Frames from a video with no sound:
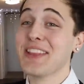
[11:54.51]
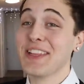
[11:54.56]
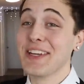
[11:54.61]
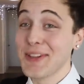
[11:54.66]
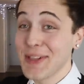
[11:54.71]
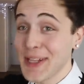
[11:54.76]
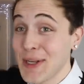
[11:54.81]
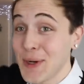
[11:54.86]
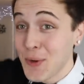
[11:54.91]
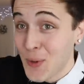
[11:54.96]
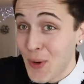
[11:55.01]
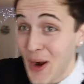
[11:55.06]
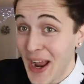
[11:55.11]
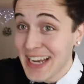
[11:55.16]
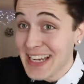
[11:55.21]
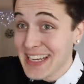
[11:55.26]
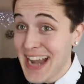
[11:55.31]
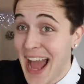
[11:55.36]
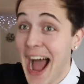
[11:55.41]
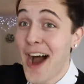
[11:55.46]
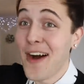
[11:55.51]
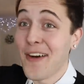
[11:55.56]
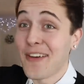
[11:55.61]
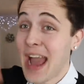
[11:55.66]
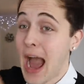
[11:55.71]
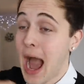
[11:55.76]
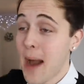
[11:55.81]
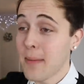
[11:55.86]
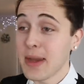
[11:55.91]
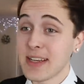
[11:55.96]
literally right now,
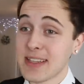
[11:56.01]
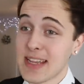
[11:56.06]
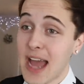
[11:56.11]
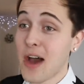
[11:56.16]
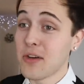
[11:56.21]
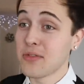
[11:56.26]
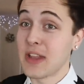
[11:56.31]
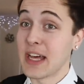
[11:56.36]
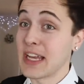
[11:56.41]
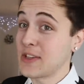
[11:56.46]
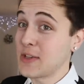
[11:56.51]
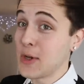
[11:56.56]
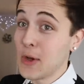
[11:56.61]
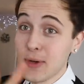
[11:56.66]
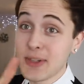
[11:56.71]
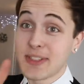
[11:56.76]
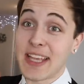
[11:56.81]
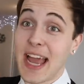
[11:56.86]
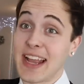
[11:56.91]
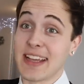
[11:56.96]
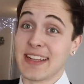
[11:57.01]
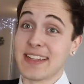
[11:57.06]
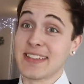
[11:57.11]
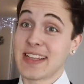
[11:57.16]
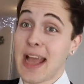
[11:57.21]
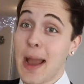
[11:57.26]
comment down like two seconds,